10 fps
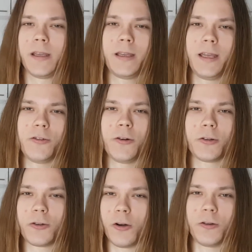is
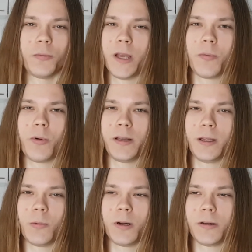not going to be a
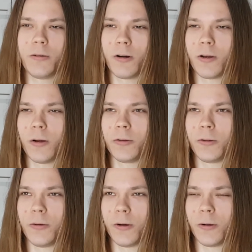pretty one. You're going
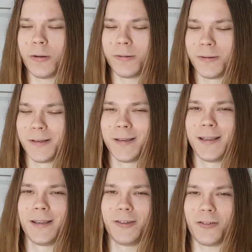to,
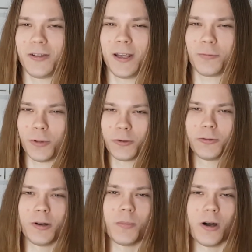just explode
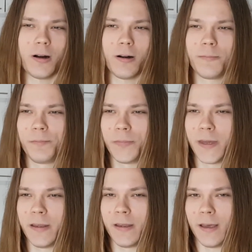to the bar
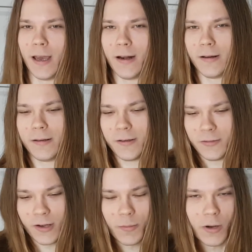and
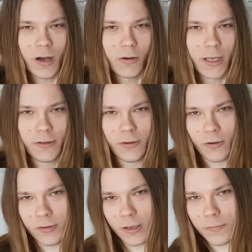somehow get
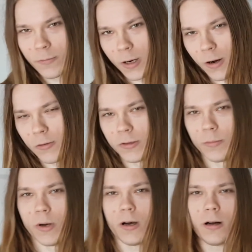yourself around the
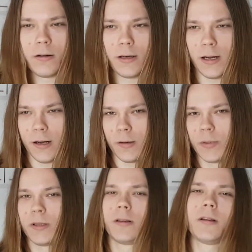bar and up.